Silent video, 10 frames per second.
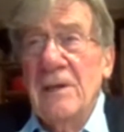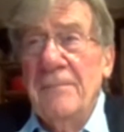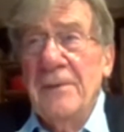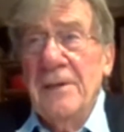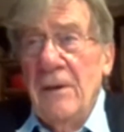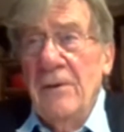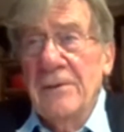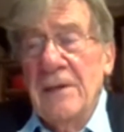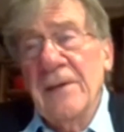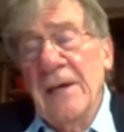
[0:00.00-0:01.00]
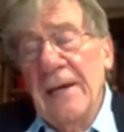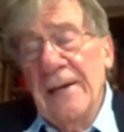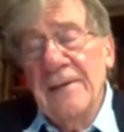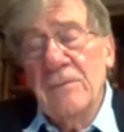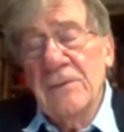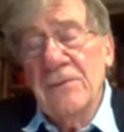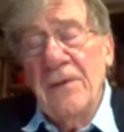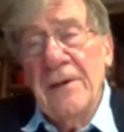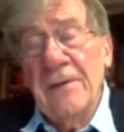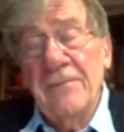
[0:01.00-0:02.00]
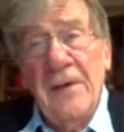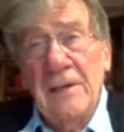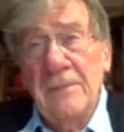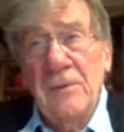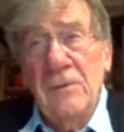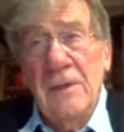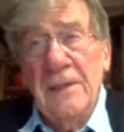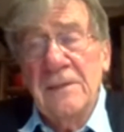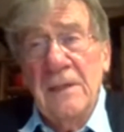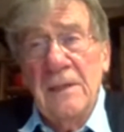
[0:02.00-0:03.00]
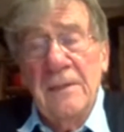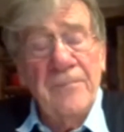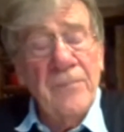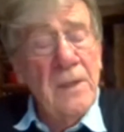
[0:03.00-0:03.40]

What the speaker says: But on the other hand, it was very available as a